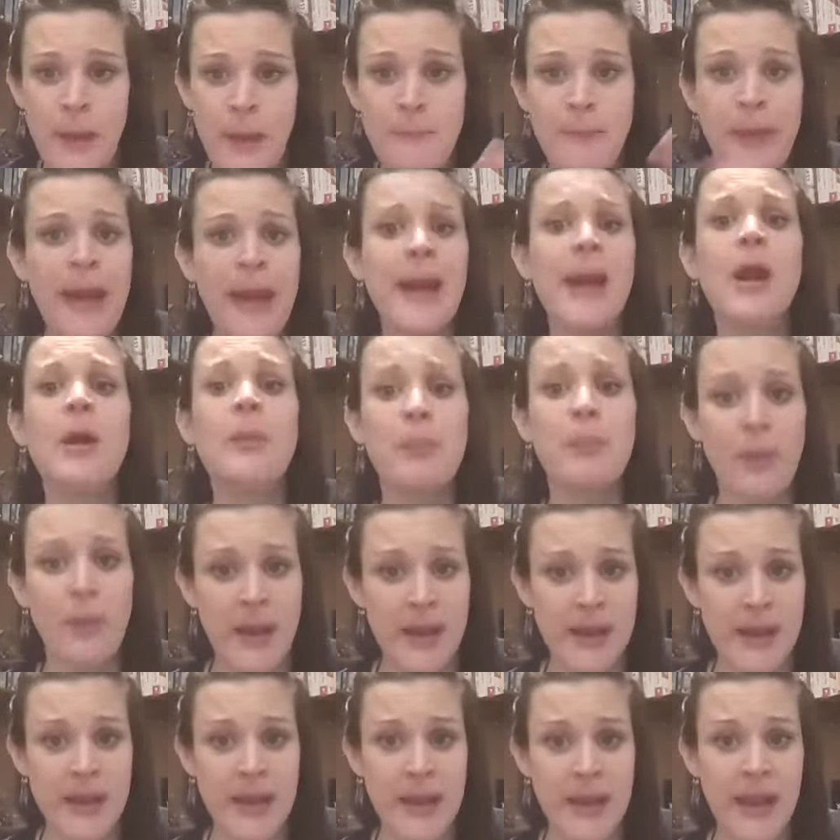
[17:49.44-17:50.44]
bank
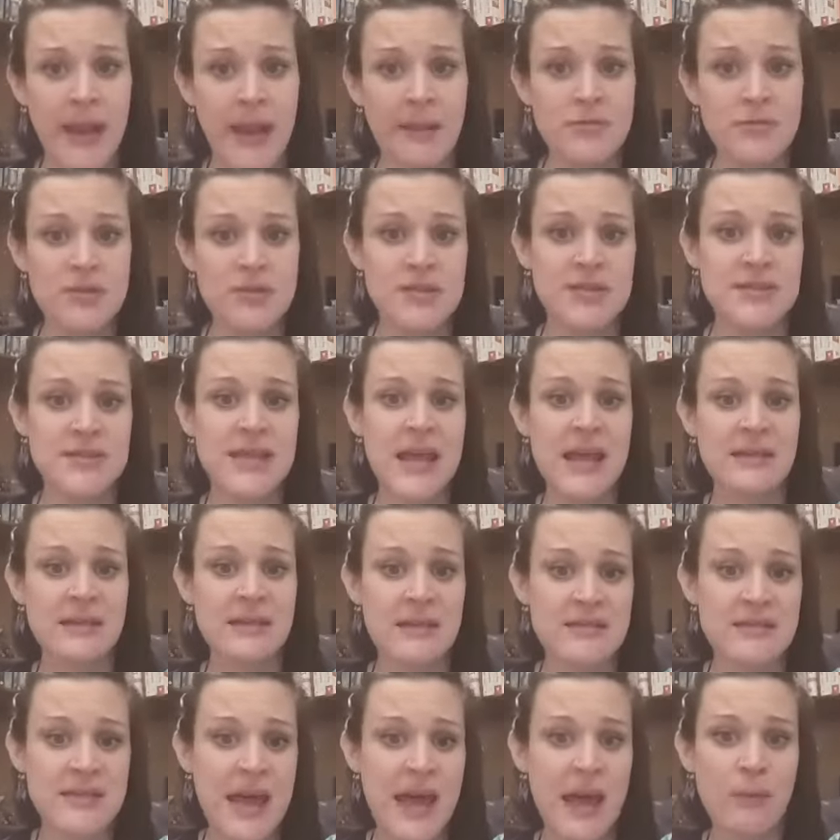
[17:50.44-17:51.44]
breaking. I'm just saying
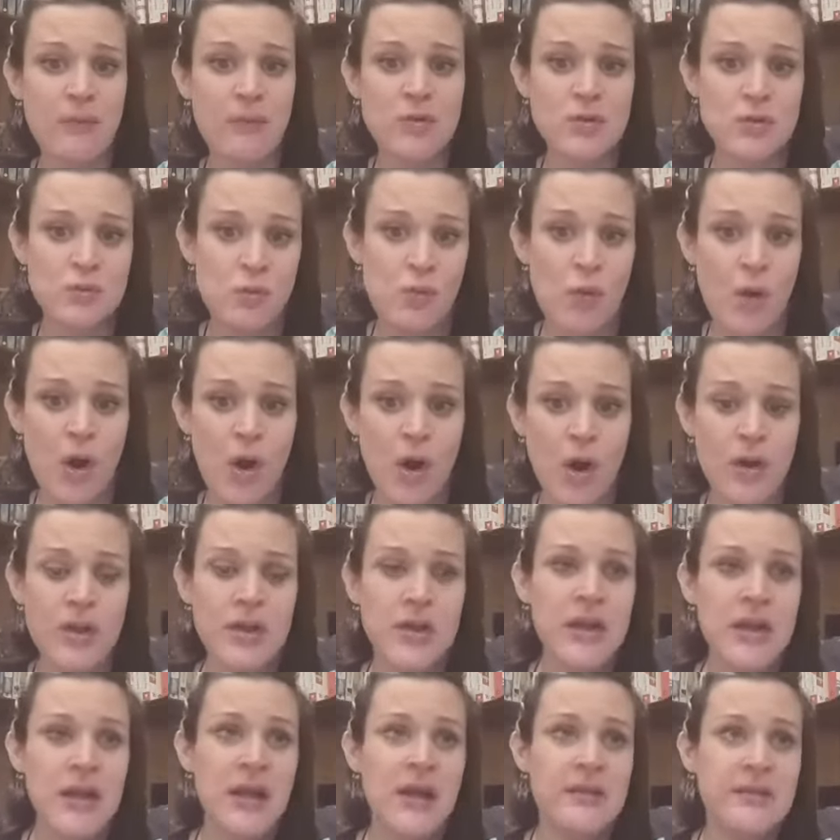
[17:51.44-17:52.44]
that was what
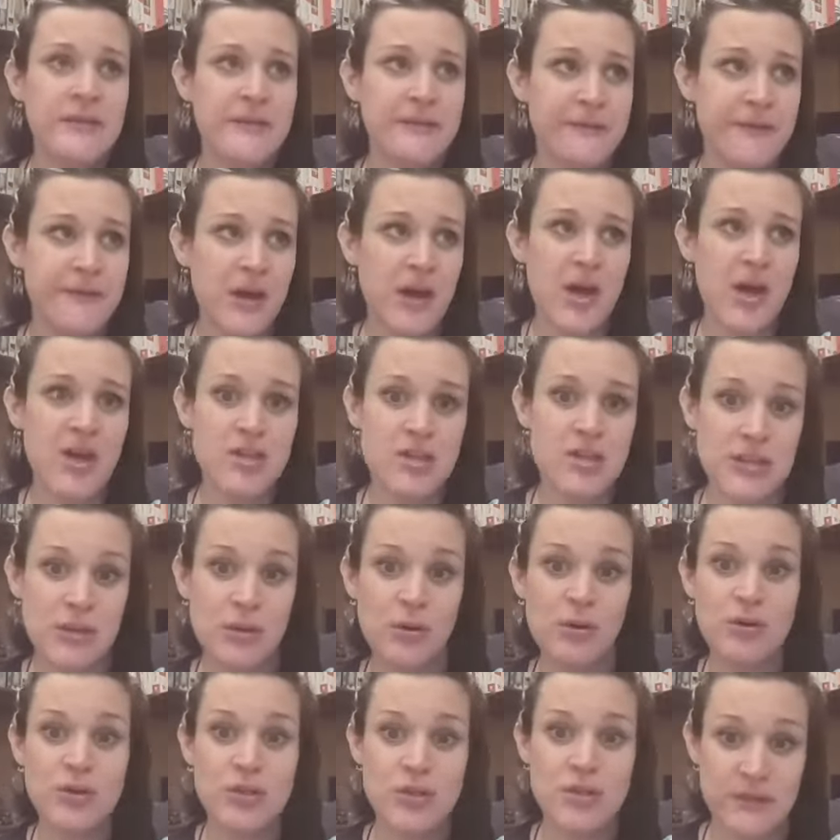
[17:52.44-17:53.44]
the first
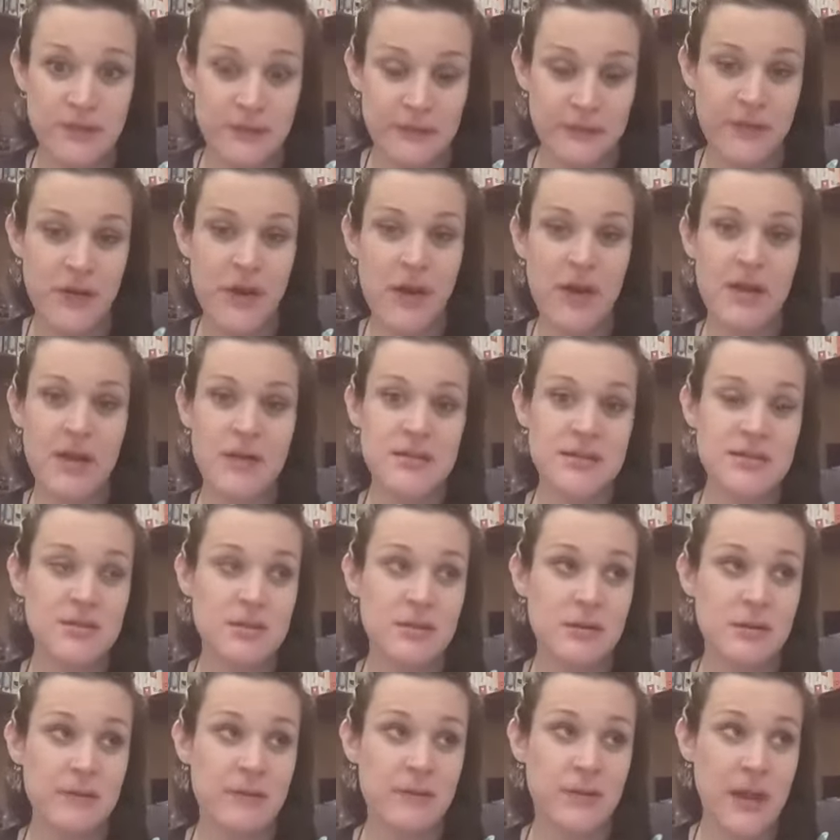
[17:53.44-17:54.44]
launch of the first
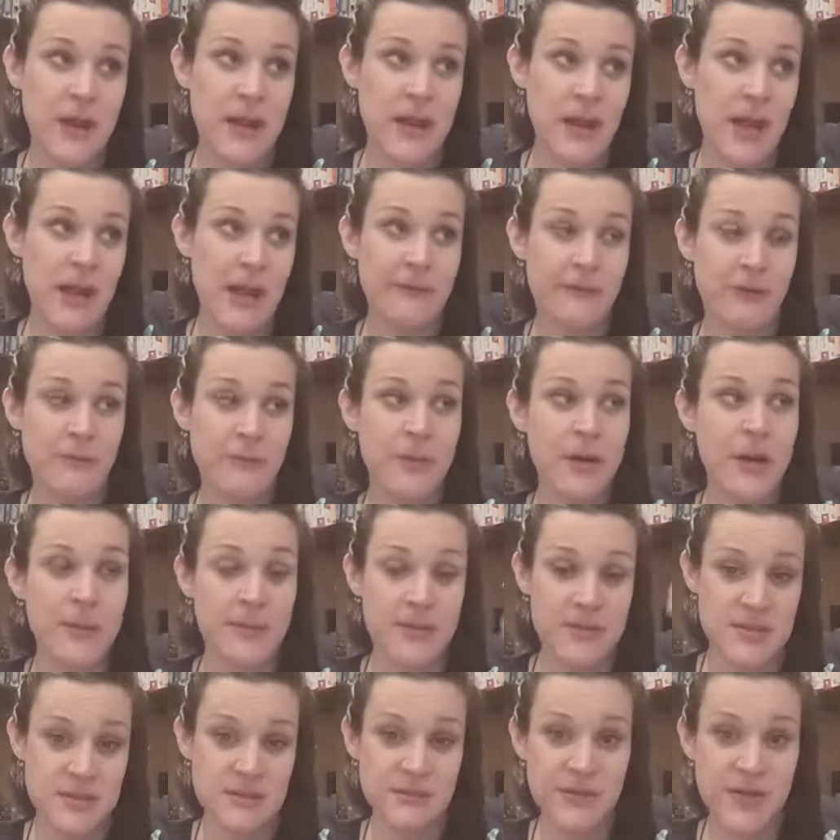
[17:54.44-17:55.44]
sort of Life on
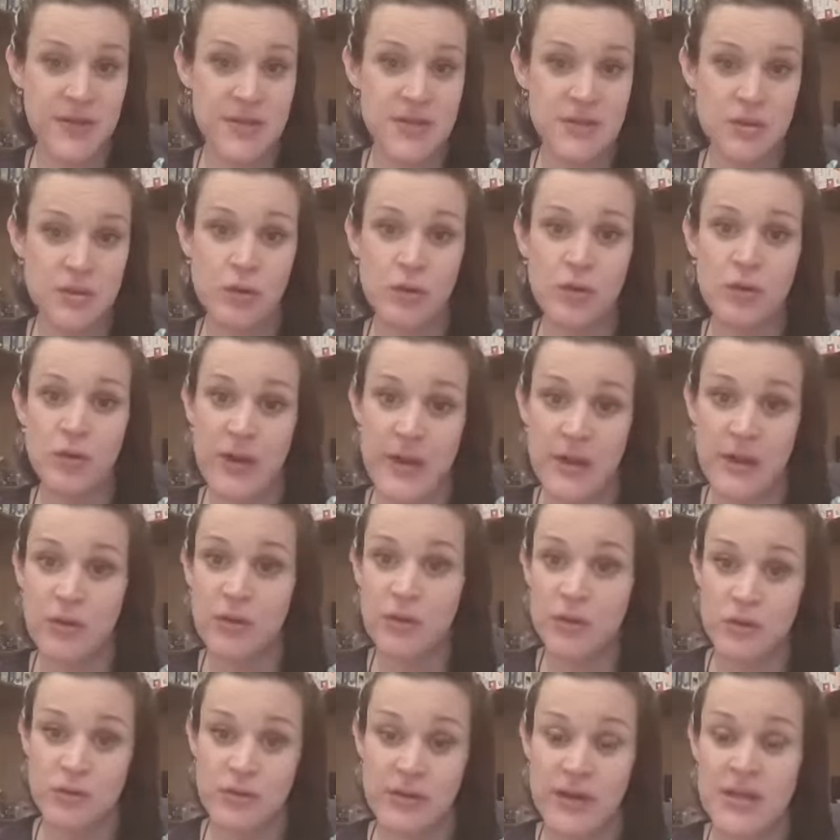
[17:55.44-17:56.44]
Purpose and the first
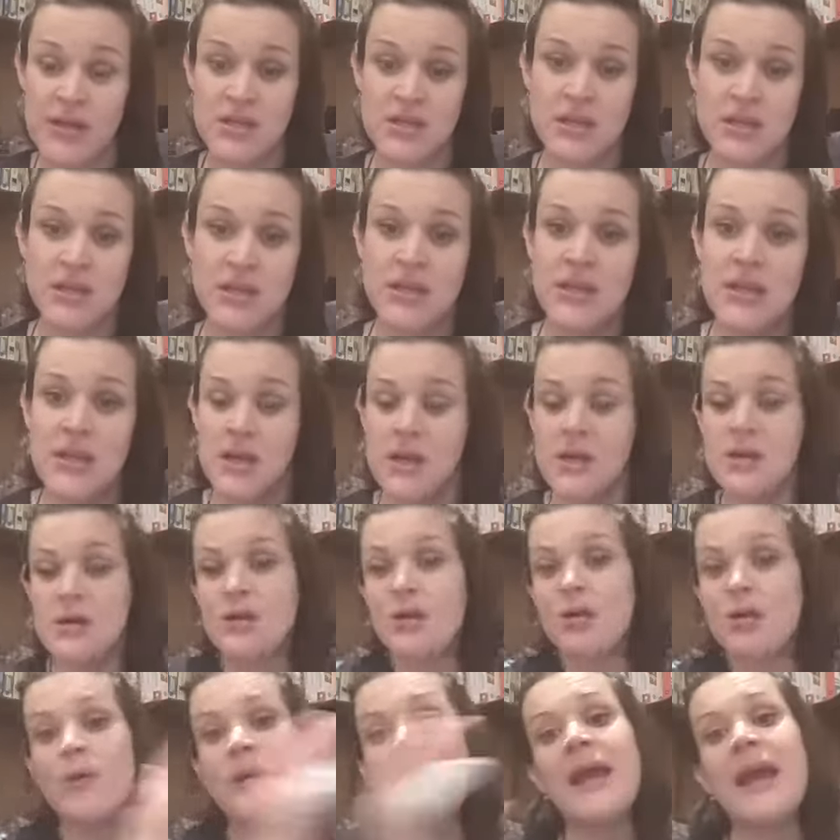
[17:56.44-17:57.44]
course creation
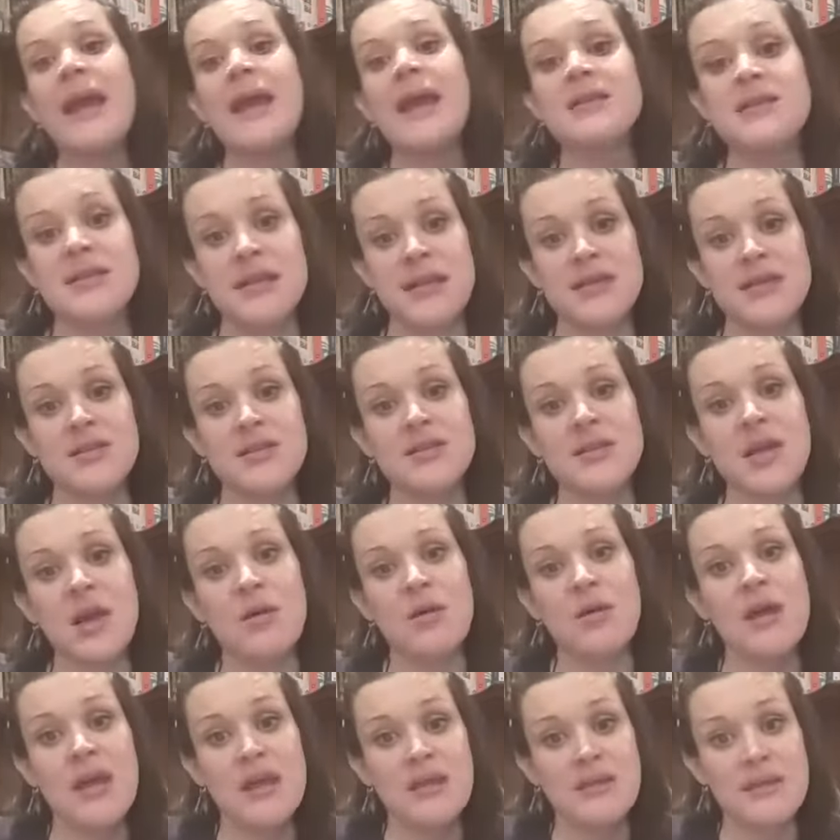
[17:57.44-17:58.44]
created. So
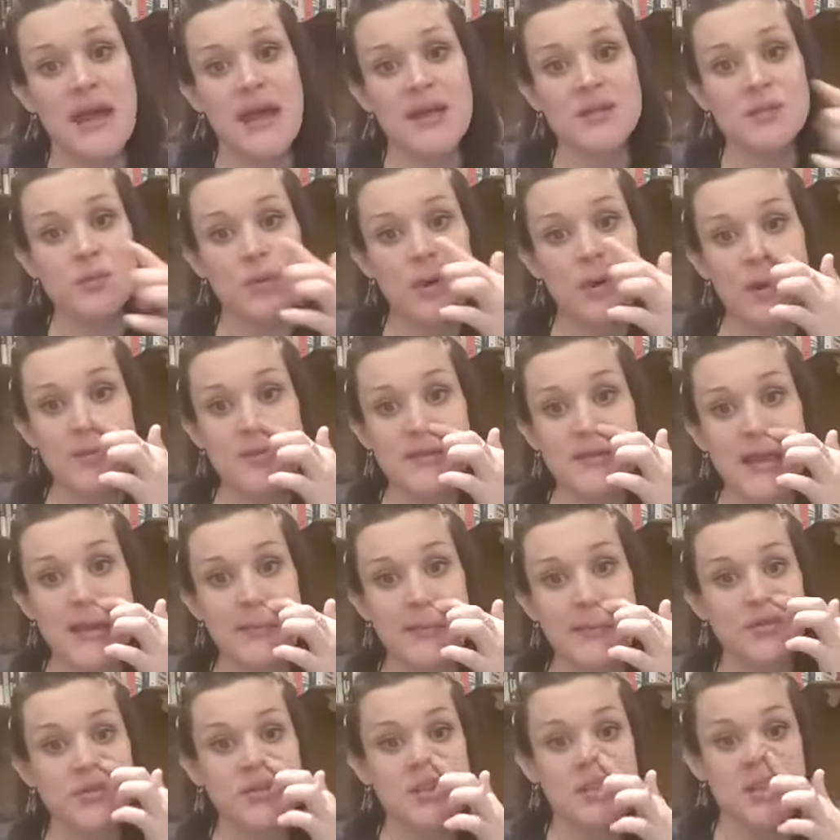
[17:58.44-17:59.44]
that's what it was
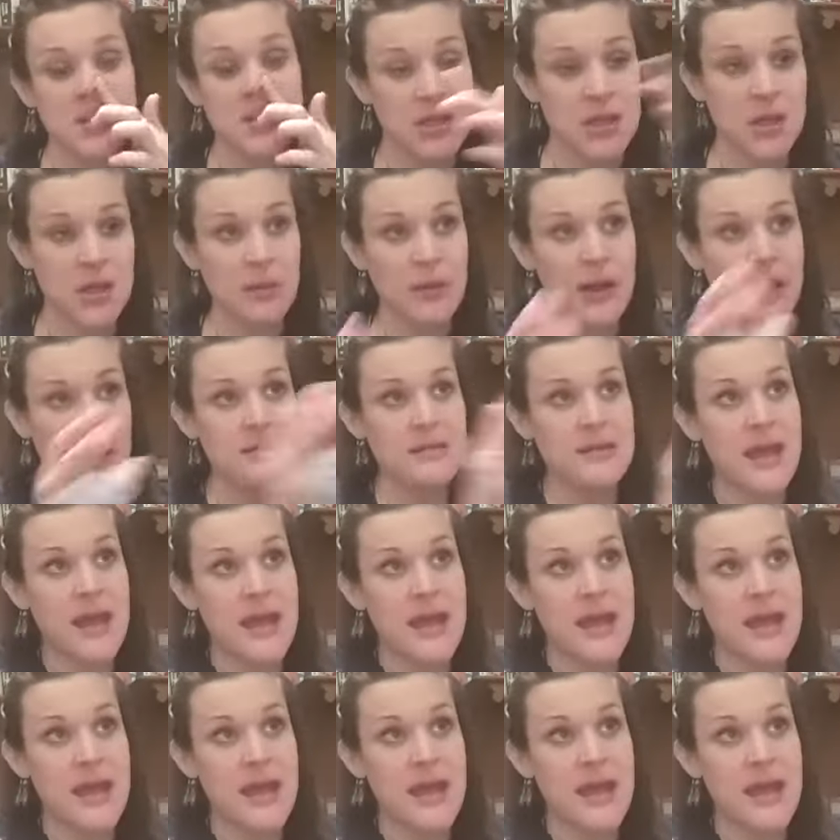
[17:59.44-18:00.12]
able to do. And